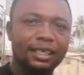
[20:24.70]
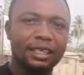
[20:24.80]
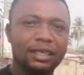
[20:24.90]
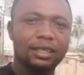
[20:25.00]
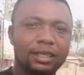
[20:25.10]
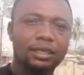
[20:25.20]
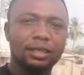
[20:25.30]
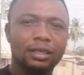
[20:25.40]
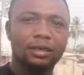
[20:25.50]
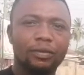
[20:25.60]
And you can get
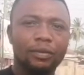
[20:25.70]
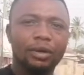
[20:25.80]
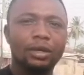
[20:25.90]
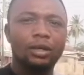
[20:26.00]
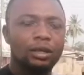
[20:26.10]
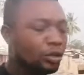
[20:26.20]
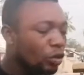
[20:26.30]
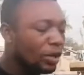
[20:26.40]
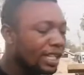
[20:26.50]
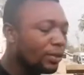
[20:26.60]
3
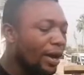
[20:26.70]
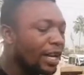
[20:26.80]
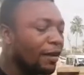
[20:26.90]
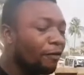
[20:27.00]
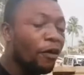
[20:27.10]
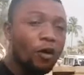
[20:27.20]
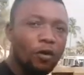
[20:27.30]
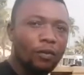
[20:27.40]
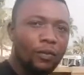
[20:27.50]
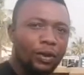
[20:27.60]
pieces out of it.
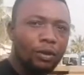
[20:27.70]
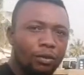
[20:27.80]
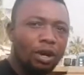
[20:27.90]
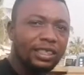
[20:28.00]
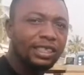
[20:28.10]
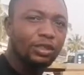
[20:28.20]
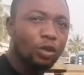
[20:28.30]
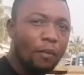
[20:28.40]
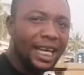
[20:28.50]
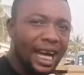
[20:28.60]
You get 4.
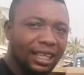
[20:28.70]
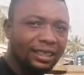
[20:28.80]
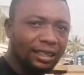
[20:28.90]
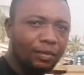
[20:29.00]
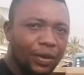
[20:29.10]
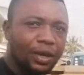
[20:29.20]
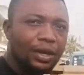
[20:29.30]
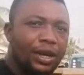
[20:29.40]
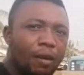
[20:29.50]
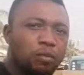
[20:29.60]
Sawmill cut.
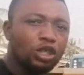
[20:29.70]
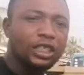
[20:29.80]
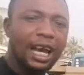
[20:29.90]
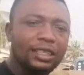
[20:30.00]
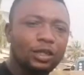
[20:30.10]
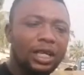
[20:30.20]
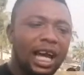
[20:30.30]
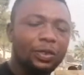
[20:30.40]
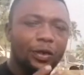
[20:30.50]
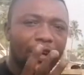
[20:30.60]
The bush cut is
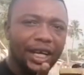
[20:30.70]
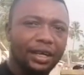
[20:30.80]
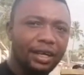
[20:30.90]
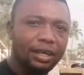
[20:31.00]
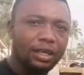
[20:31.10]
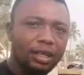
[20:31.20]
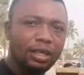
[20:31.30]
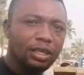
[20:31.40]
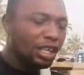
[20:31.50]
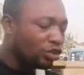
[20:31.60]
just 3. The
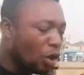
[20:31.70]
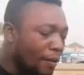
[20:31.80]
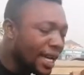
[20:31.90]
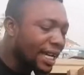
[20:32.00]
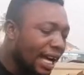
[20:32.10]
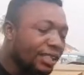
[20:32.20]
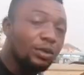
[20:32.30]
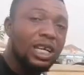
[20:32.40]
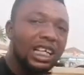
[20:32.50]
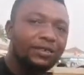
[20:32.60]
sawmill cut
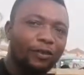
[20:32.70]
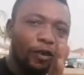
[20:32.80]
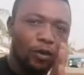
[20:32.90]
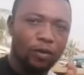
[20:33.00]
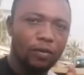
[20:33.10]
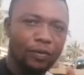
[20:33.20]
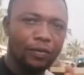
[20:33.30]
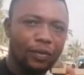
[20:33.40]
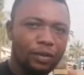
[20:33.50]
is just 4.